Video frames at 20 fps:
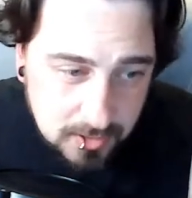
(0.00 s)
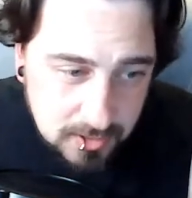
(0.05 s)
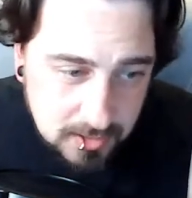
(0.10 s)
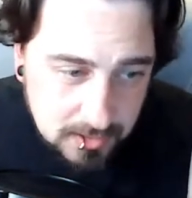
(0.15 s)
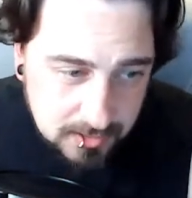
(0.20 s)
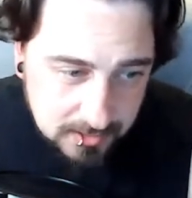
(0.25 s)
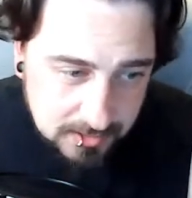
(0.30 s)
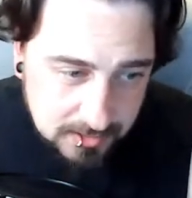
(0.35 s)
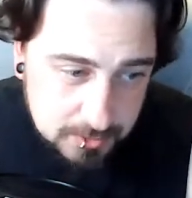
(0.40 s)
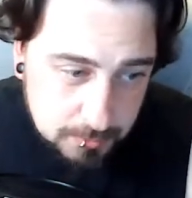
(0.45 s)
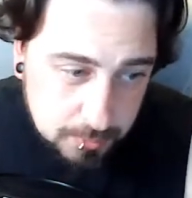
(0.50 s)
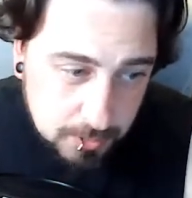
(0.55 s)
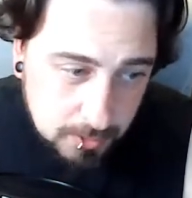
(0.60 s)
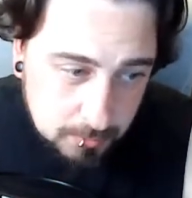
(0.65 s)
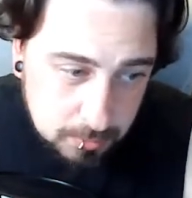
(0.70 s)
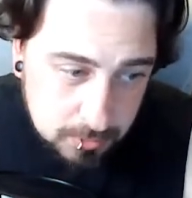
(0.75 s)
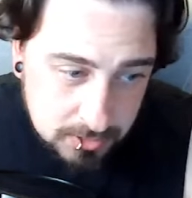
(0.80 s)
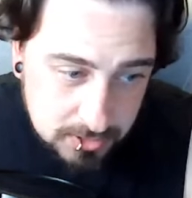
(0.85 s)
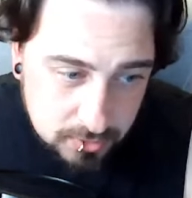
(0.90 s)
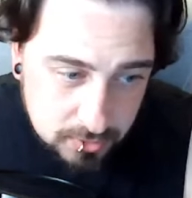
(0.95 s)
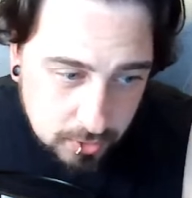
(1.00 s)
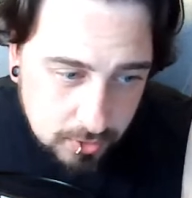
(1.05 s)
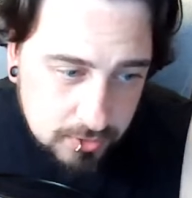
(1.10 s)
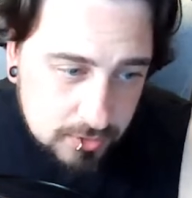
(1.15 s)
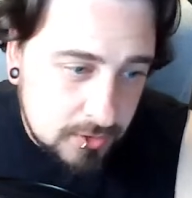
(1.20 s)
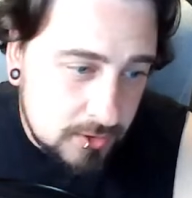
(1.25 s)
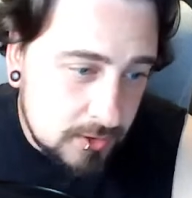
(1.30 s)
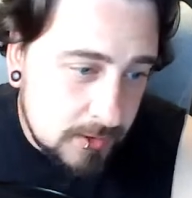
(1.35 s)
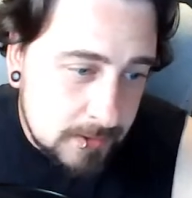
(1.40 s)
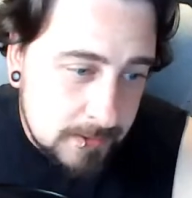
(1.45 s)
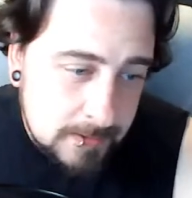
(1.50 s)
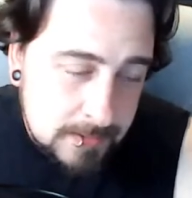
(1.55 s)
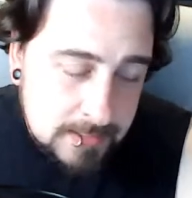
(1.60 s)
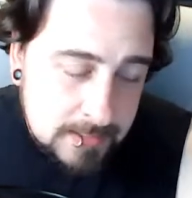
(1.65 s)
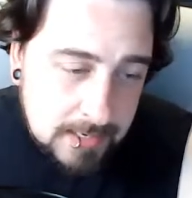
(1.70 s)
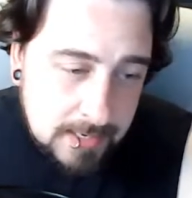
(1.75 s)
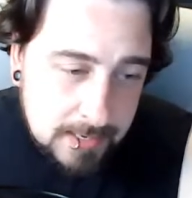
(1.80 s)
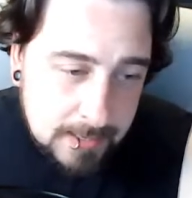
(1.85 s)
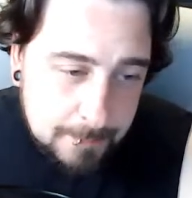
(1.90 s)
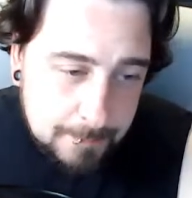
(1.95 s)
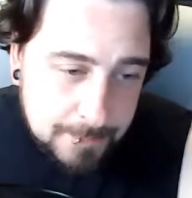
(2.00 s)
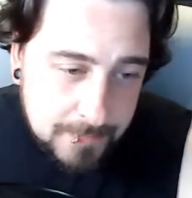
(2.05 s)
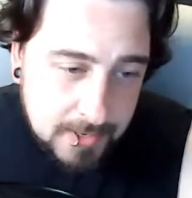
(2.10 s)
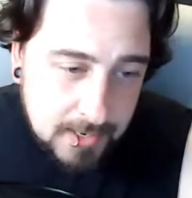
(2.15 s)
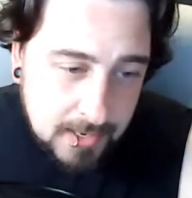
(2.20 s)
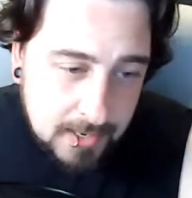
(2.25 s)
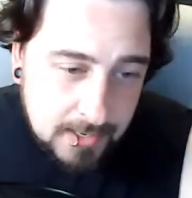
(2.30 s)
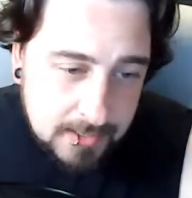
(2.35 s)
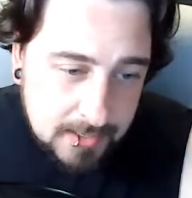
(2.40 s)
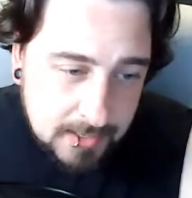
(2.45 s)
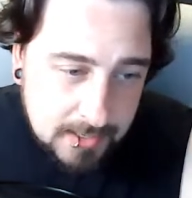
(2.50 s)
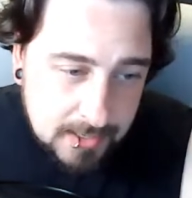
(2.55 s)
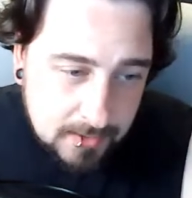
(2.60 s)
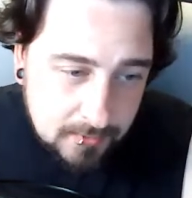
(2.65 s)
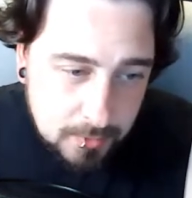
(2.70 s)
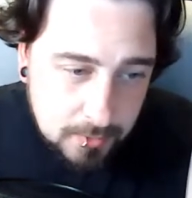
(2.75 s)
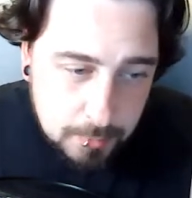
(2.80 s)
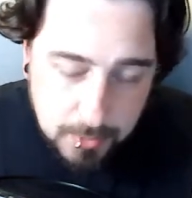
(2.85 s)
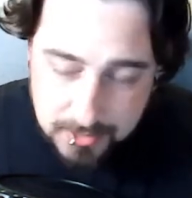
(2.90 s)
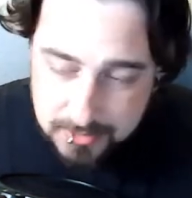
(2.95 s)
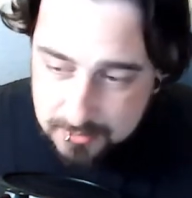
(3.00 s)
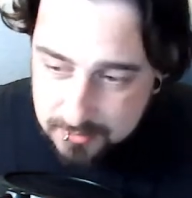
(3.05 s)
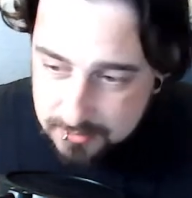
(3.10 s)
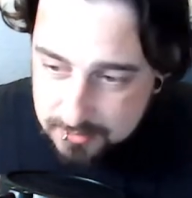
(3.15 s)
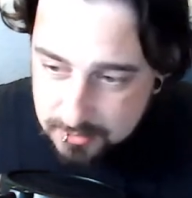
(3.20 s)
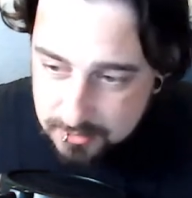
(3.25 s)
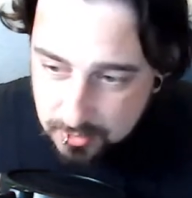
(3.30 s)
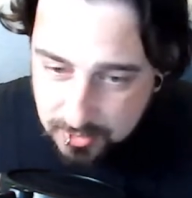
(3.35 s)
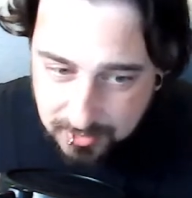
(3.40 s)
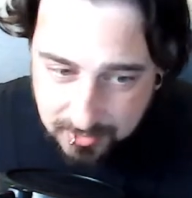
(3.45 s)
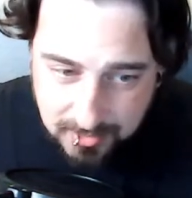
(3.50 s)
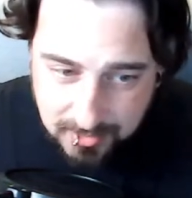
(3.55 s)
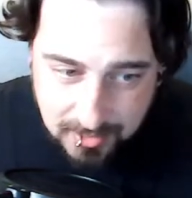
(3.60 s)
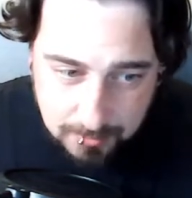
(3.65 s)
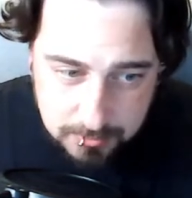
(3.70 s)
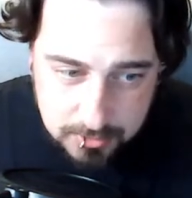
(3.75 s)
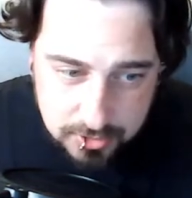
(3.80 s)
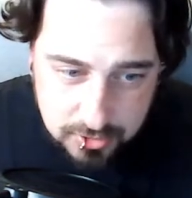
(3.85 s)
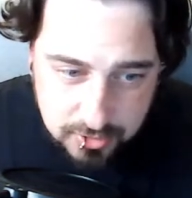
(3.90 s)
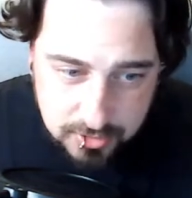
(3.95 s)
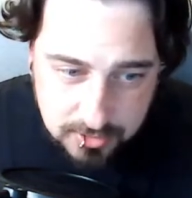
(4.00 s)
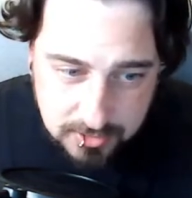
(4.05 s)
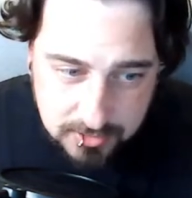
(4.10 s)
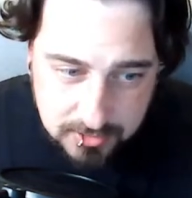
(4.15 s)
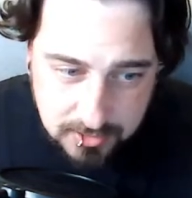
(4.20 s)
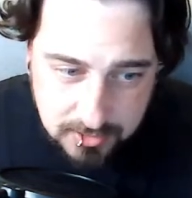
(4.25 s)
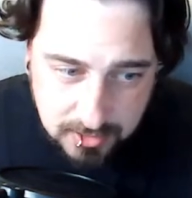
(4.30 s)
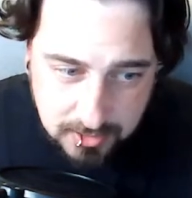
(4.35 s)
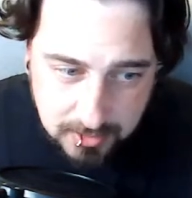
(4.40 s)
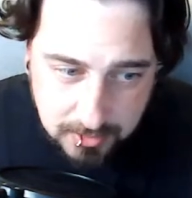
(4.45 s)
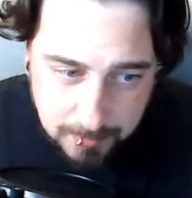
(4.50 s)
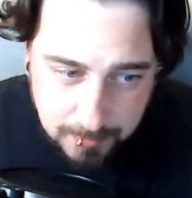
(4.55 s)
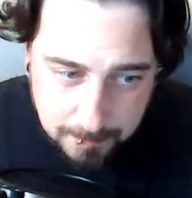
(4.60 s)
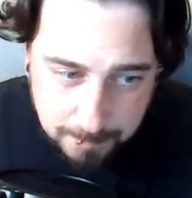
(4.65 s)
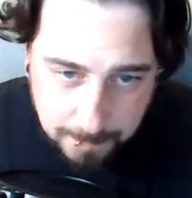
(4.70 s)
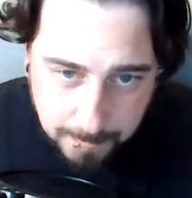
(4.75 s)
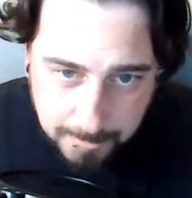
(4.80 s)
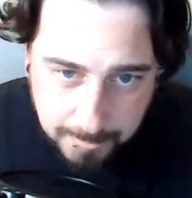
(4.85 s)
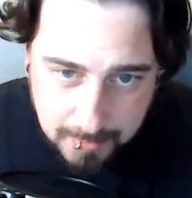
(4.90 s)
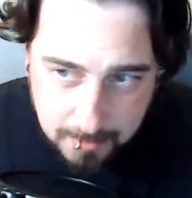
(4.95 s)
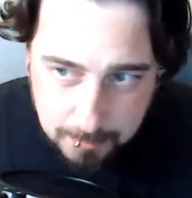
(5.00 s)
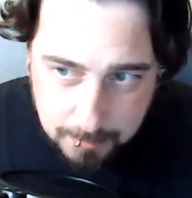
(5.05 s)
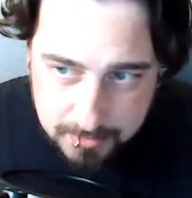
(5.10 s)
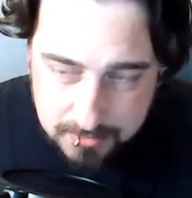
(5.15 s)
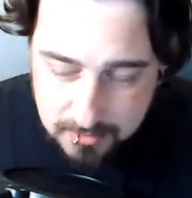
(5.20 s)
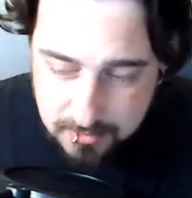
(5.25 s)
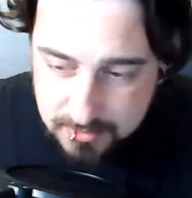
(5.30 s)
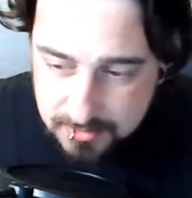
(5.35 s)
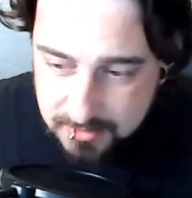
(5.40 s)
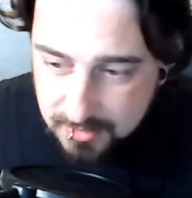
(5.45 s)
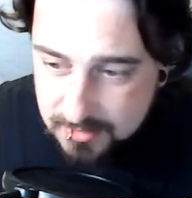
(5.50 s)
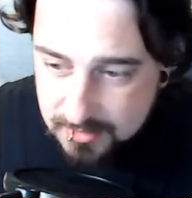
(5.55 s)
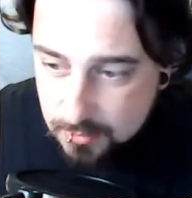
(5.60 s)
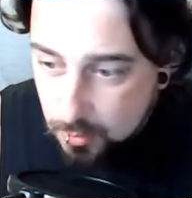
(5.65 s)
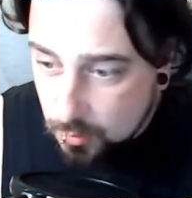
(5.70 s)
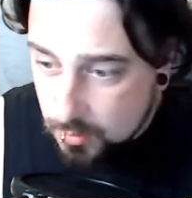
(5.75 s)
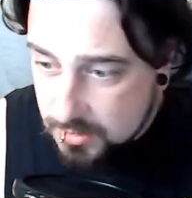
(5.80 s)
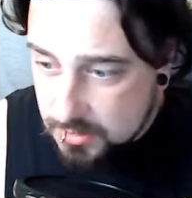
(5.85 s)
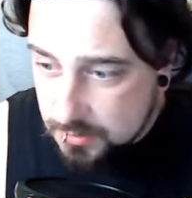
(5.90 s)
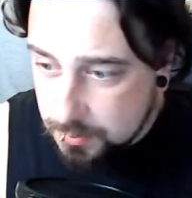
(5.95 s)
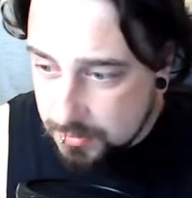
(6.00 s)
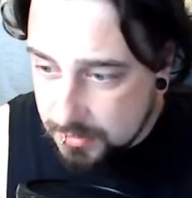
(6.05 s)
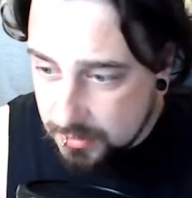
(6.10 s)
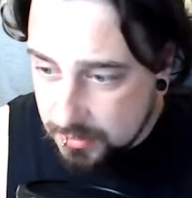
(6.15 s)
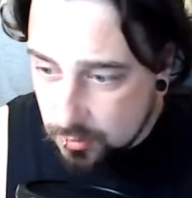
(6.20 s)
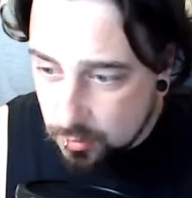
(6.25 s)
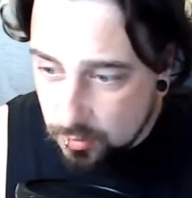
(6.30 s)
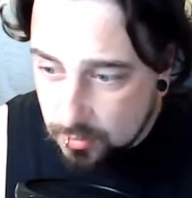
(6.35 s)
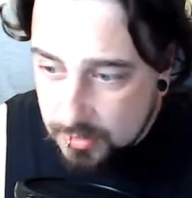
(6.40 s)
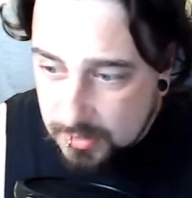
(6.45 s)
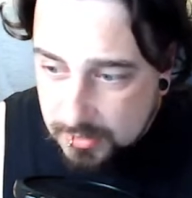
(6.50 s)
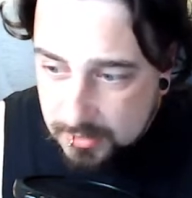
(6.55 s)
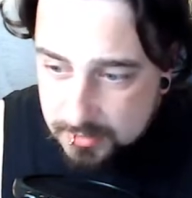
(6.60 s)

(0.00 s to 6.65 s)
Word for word: And that's a published author, um, and I have a bachelor's degree in chemistry, um, bachelor of science, which is pretty cool.